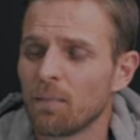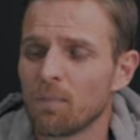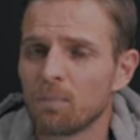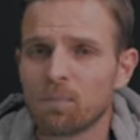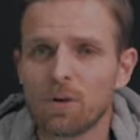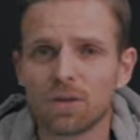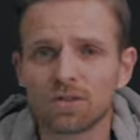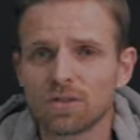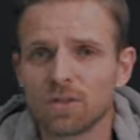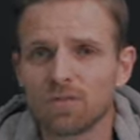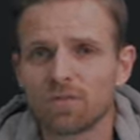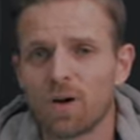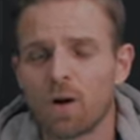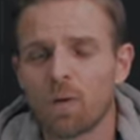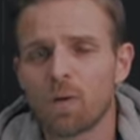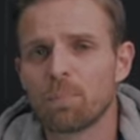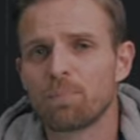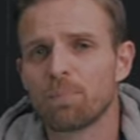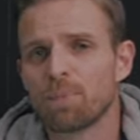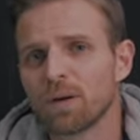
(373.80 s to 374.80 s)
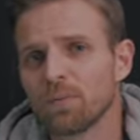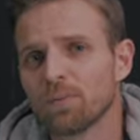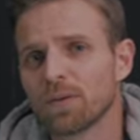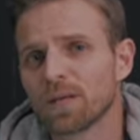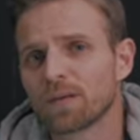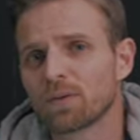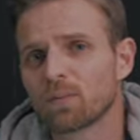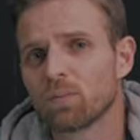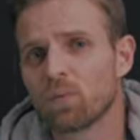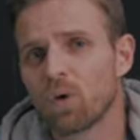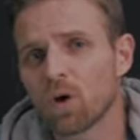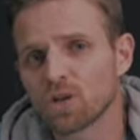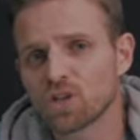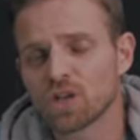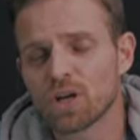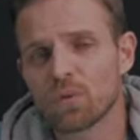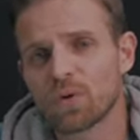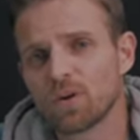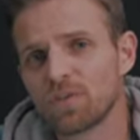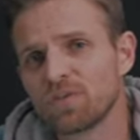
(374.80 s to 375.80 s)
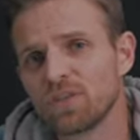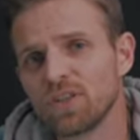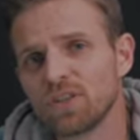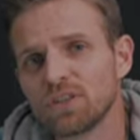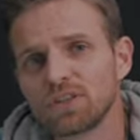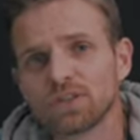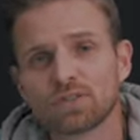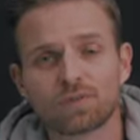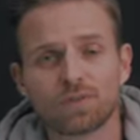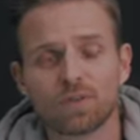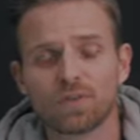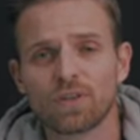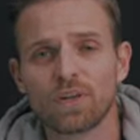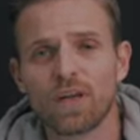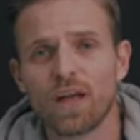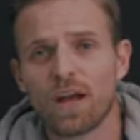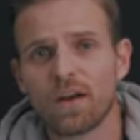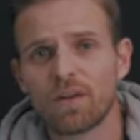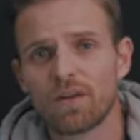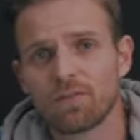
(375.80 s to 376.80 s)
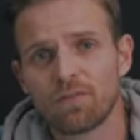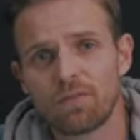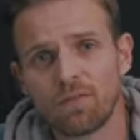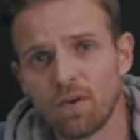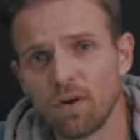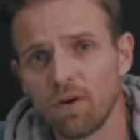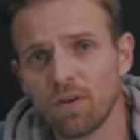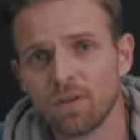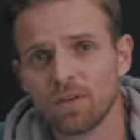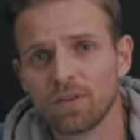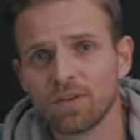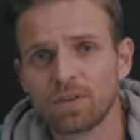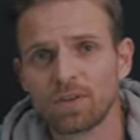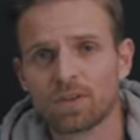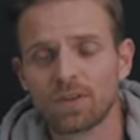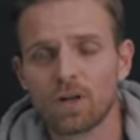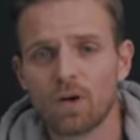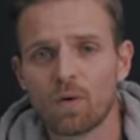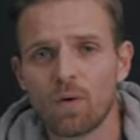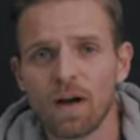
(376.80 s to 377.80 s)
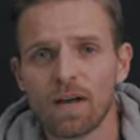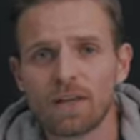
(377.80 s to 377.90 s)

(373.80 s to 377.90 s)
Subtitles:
most of our public watch our videos from the phone, you know.